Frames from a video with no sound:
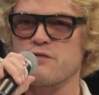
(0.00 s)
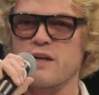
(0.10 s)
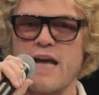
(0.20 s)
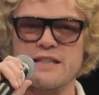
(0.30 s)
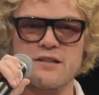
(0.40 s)

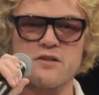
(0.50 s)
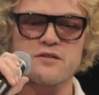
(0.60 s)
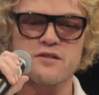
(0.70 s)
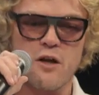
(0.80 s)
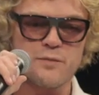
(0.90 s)
classical
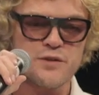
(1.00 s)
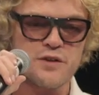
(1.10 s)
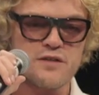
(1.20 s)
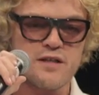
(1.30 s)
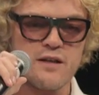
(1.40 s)

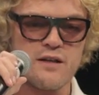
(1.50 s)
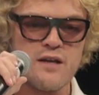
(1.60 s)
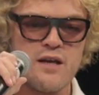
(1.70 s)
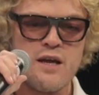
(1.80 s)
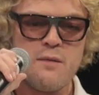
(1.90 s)
sculptures and
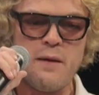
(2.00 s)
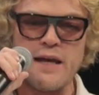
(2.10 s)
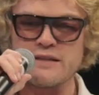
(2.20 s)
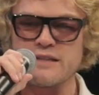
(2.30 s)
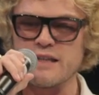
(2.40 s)

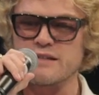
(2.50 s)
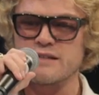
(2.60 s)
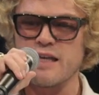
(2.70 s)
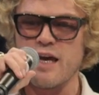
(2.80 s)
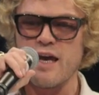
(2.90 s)

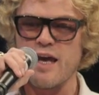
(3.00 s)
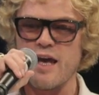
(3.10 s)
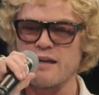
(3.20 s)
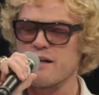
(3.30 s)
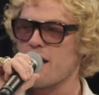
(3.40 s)
paintings
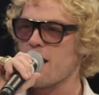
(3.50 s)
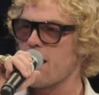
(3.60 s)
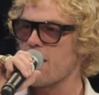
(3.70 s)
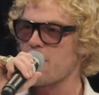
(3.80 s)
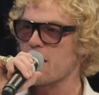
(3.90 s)
and